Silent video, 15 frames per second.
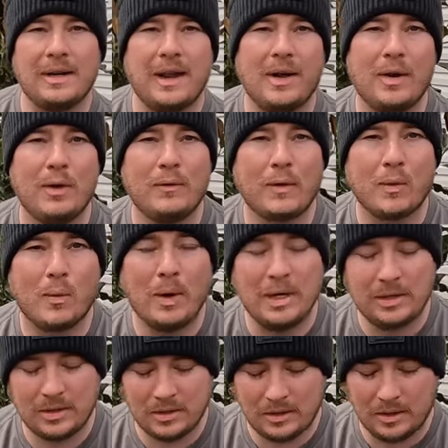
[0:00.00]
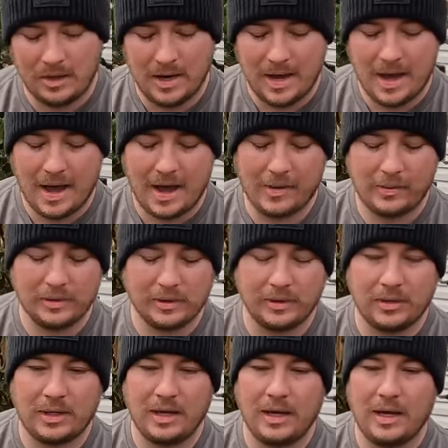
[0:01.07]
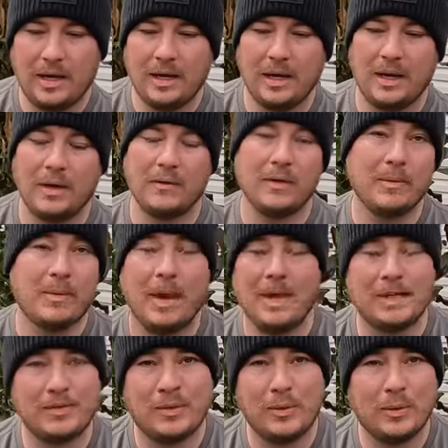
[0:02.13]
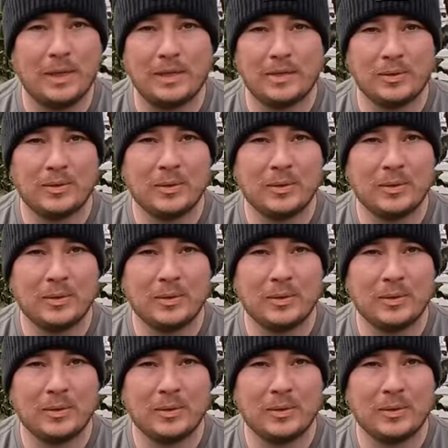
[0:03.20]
Now over winter, I was looking and over the past few winters,